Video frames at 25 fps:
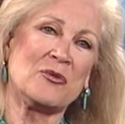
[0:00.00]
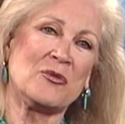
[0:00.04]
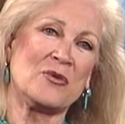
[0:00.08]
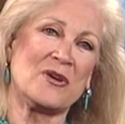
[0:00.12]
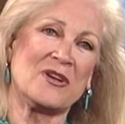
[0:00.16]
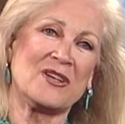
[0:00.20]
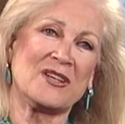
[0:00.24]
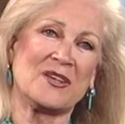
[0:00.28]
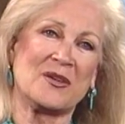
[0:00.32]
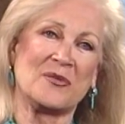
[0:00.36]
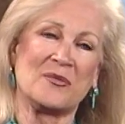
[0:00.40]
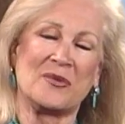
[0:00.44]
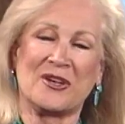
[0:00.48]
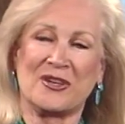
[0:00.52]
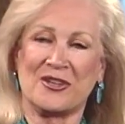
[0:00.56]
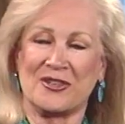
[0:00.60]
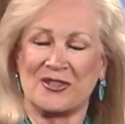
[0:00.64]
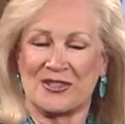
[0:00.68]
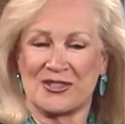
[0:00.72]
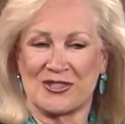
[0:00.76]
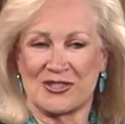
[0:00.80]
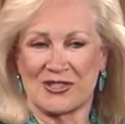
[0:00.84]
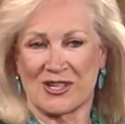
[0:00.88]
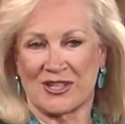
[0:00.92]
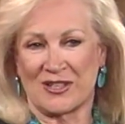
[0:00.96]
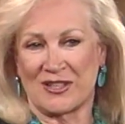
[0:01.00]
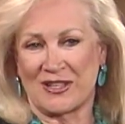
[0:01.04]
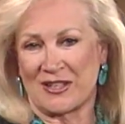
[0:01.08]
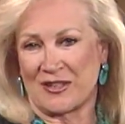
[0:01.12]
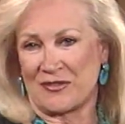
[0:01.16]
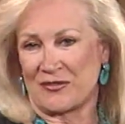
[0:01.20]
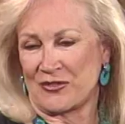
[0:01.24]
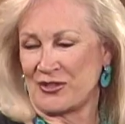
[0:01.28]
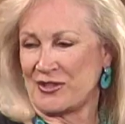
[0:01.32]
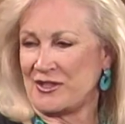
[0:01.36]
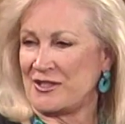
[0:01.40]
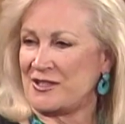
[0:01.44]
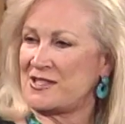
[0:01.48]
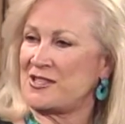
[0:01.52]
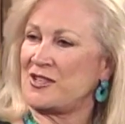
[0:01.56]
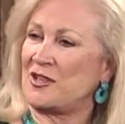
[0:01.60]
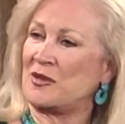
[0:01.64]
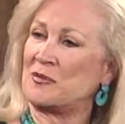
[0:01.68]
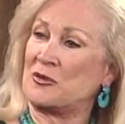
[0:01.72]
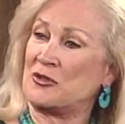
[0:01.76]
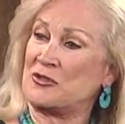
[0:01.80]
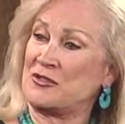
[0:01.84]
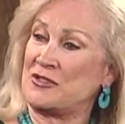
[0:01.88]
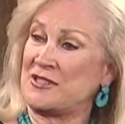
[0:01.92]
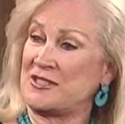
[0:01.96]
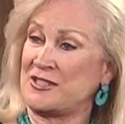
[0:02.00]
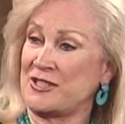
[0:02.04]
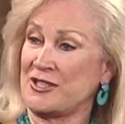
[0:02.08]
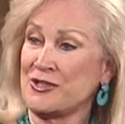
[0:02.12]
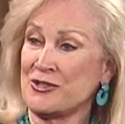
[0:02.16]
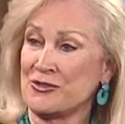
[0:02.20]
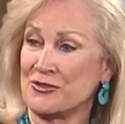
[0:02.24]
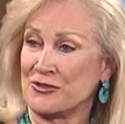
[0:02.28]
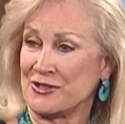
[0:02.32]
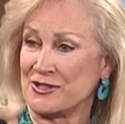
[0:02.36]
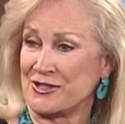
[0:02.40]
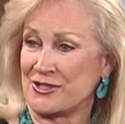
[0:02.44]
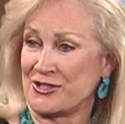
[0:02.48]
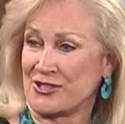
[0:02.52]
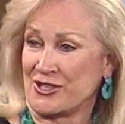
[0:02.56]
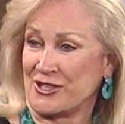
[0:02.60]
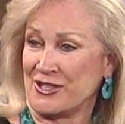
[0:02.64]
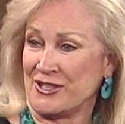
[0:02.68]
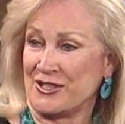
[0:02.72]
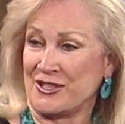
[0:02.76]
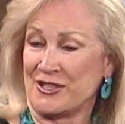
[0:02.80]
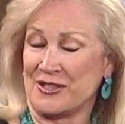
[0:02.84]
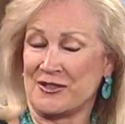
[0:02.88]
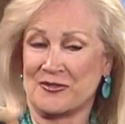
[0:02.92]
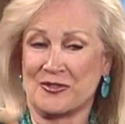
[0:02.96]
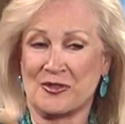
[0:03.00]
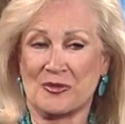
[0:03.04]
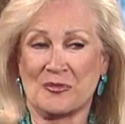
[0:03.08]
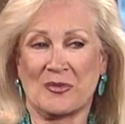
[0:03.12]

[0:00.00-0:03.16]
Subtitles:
want to compare you to John Denver and almost see you as John Denver,